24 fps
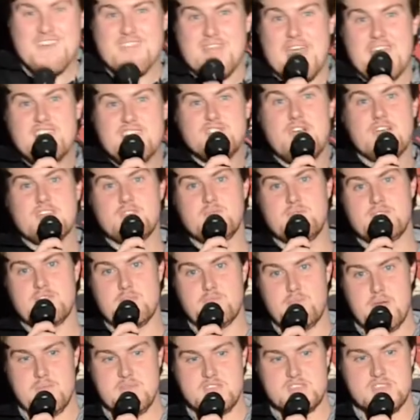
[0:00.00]
They tried to win the
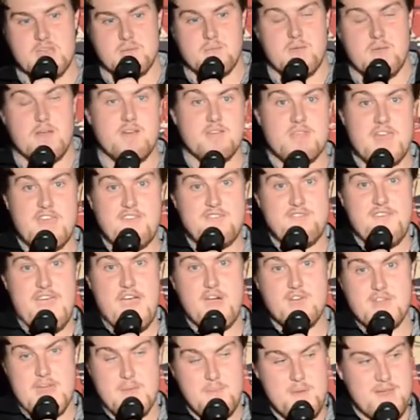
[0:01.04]
premiership. They
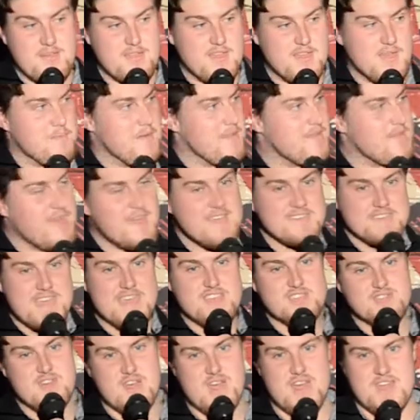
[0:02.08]
failed epically, but at least they
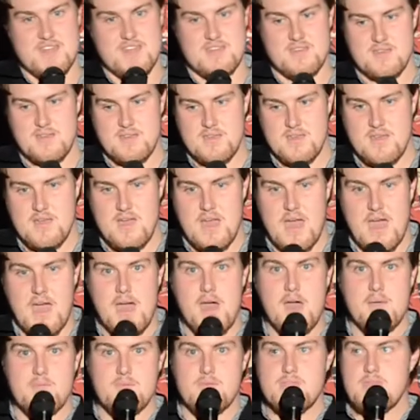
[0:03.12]
tried.
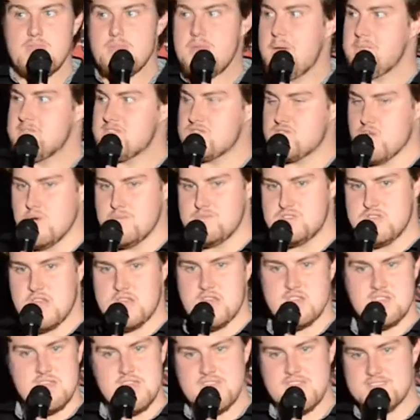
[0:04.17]
When the Melbourne Storm
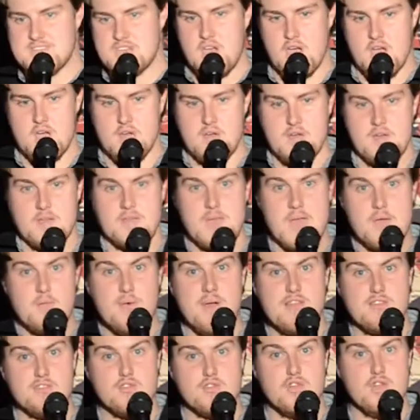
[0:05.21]
cheated years ago, they
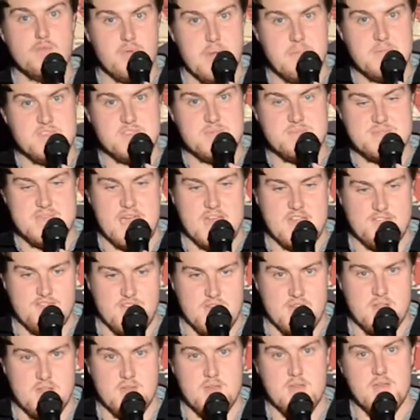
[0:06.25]
won two premierships out of
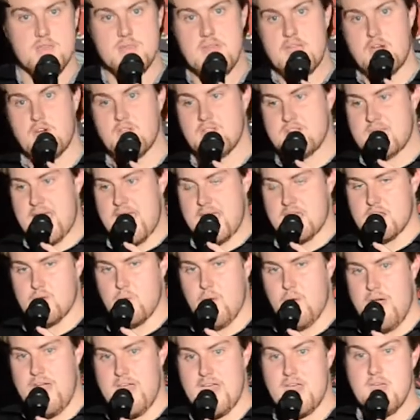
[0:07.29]
it. They got it taken
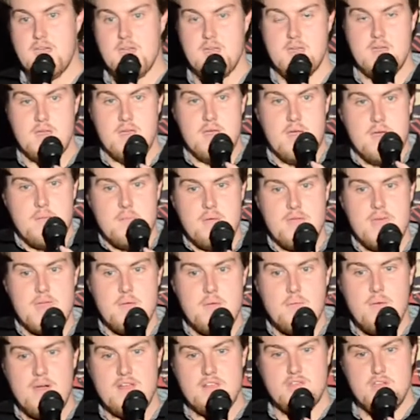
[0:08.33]
away, but they
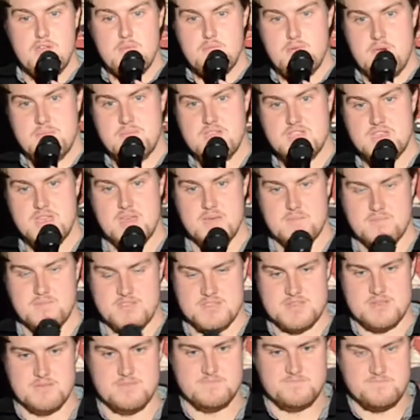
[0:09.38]
won two
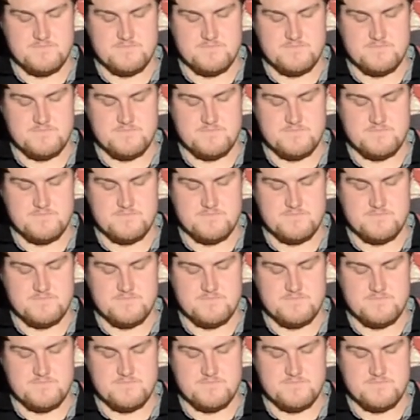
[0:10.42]
premierships.